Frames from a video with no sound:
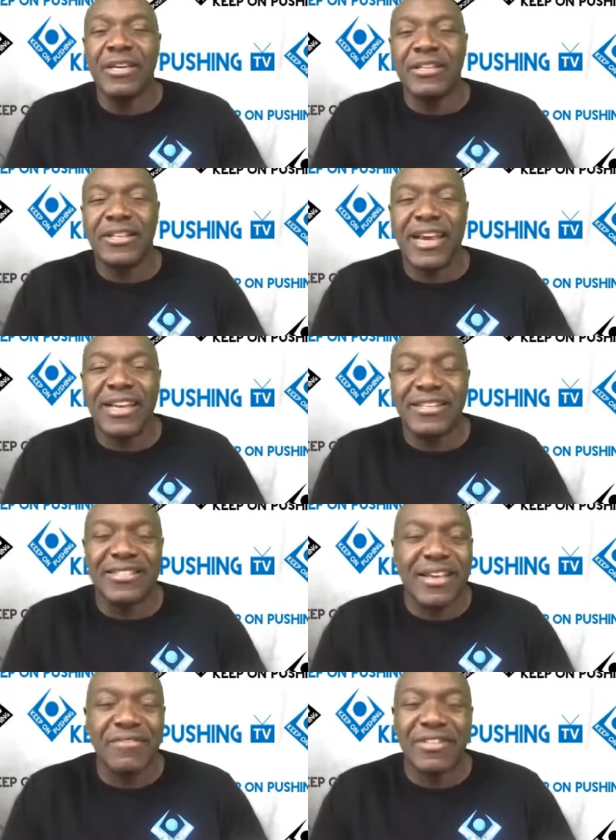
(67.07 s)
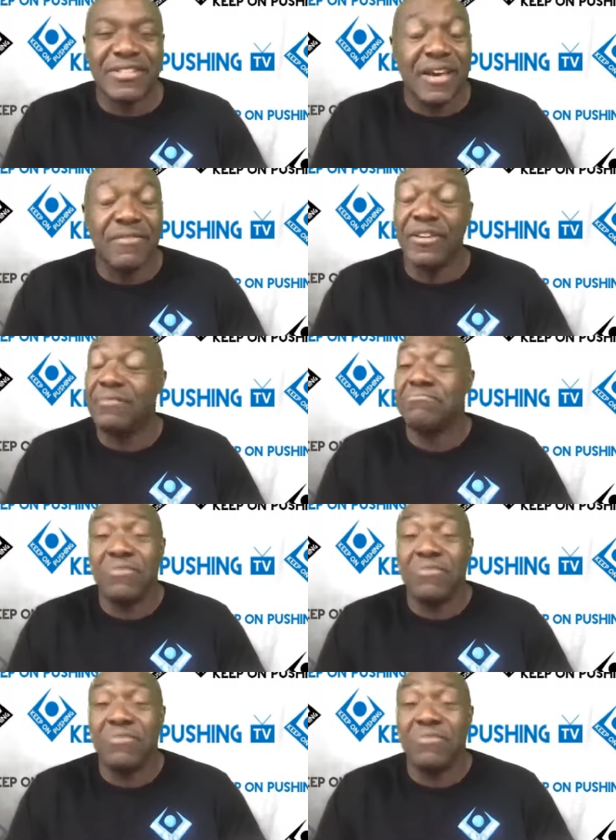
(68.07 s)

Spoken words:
to 1977.